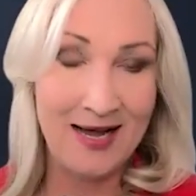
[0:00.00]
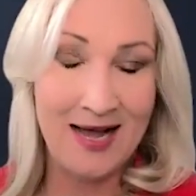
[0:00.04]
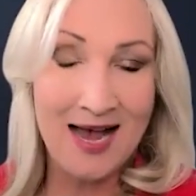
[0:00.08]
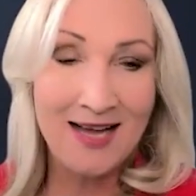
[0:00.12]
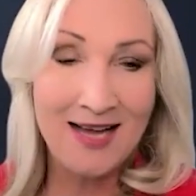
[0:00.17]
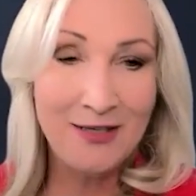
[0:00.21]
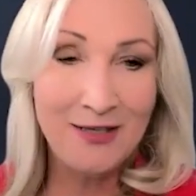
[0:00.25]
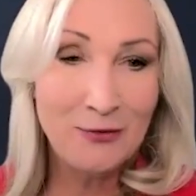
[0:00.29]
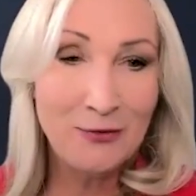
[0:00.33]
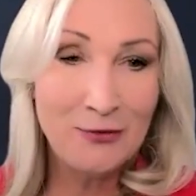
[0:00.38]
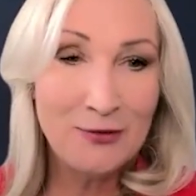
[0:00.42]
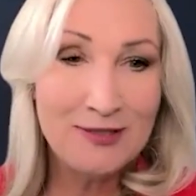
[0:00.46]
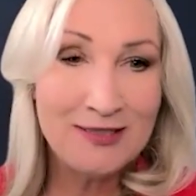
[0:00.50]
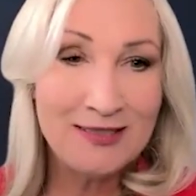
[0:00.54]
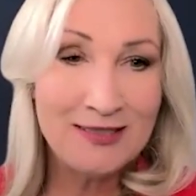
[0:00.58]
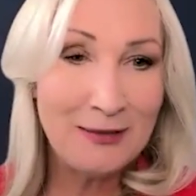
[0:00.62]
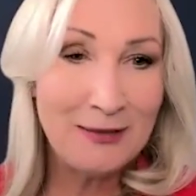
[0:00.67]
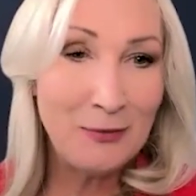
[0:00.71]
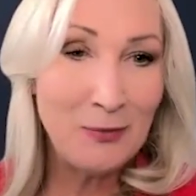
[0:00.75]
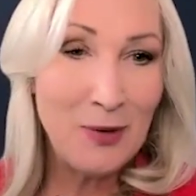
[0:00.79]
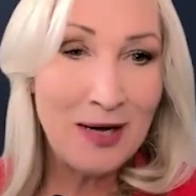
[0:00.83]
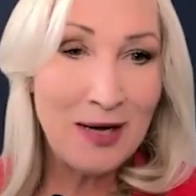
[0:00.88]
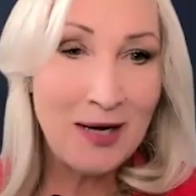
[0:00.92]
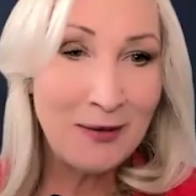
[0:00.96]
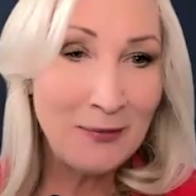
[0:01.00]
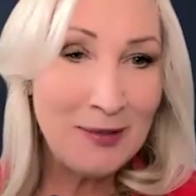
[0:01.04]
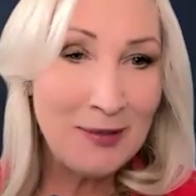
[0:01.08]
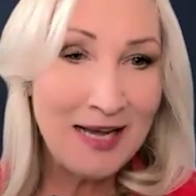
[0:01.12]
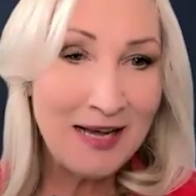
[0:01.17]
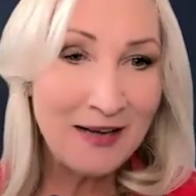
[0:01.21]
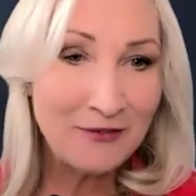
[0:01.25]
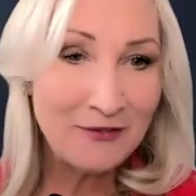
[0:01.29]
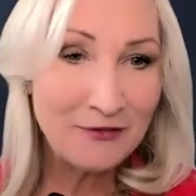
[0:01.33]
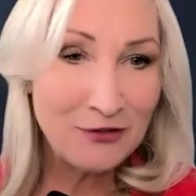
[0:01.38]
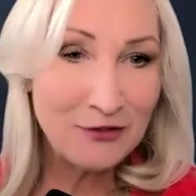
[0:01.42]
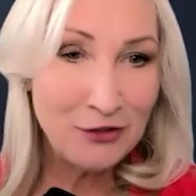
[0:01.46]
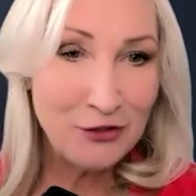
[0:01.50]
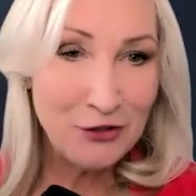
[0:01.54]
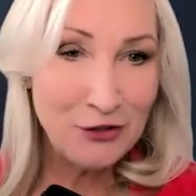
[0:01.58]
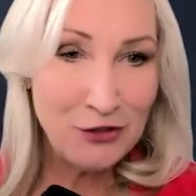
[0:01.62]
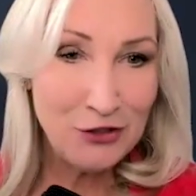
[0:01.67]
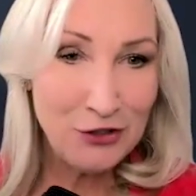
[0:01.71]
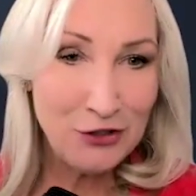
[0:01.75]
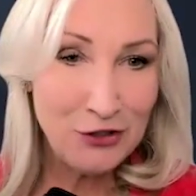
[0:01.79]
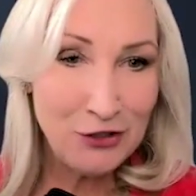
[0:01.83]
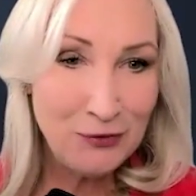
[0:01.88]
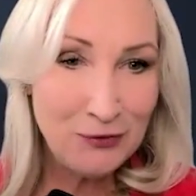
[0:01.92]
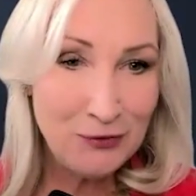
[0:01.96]
I don't see why we have to
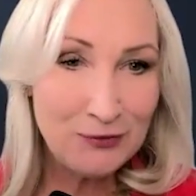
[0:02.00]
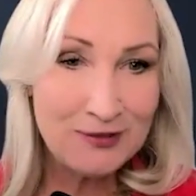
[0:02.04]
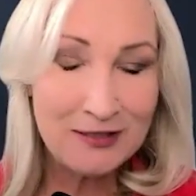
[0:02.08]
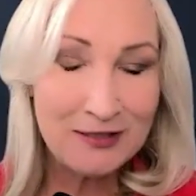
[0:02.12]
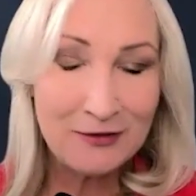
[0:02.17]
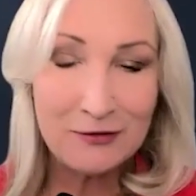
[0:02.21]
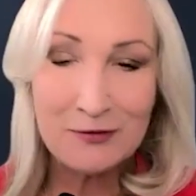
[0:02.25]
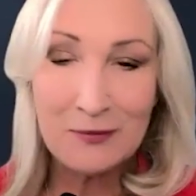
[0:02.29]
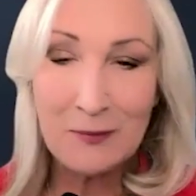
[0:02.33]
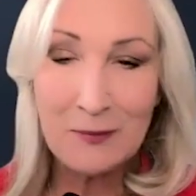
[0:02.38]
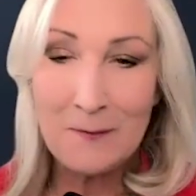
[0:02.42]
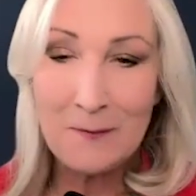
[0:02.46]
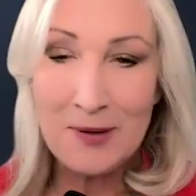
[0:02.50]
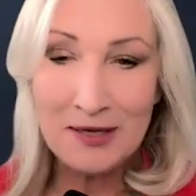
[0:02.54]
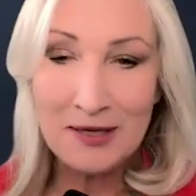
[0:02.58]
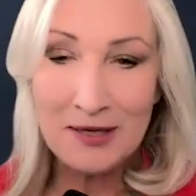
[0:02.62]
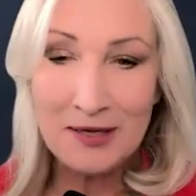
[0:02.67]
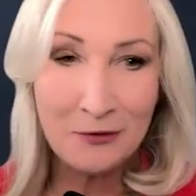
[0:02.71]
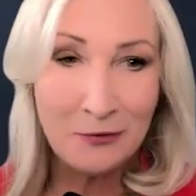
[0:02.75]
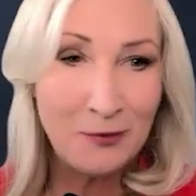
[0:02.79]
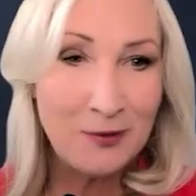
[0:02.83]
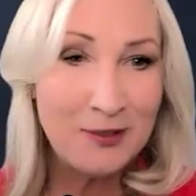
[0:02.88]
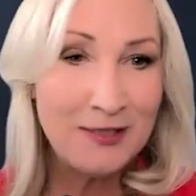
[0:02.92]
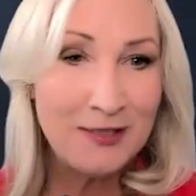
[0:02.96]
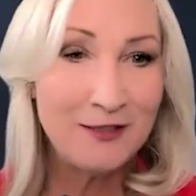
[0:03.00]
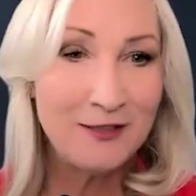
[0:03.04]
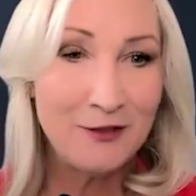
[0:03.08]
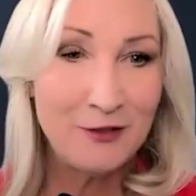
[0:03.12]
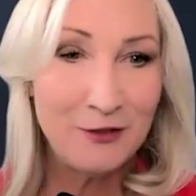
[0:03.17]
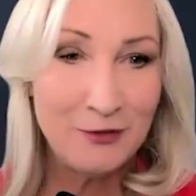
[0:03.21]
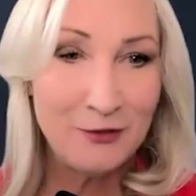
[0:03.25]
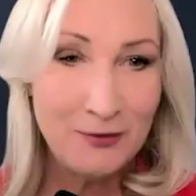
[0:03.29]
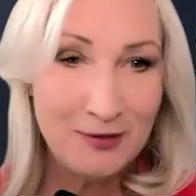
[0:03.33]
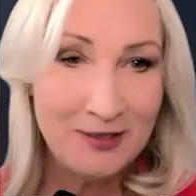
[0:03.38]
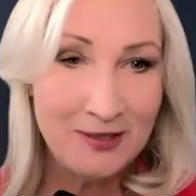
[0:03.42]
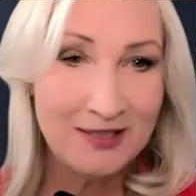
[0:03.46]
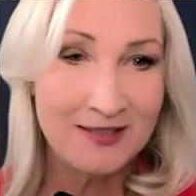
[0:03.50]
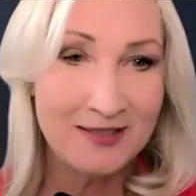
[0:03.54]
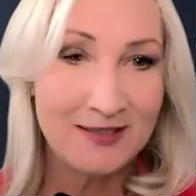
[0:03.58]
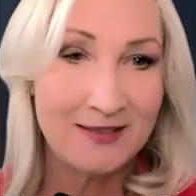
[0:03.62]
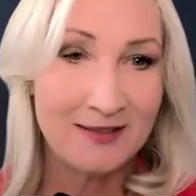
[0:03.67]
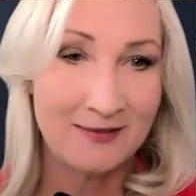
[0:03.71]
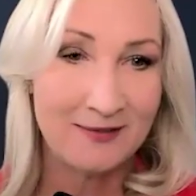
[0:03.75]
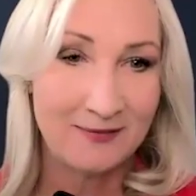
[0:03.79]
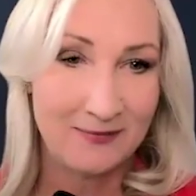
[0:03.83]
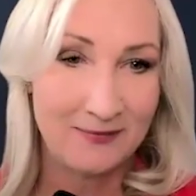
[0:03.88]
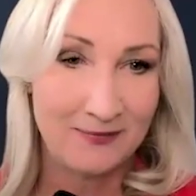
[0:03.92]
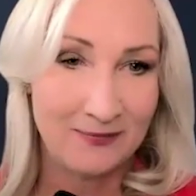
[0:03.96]
choose. There's a better way to do
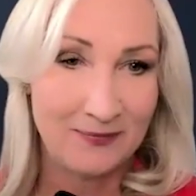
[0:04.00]
this.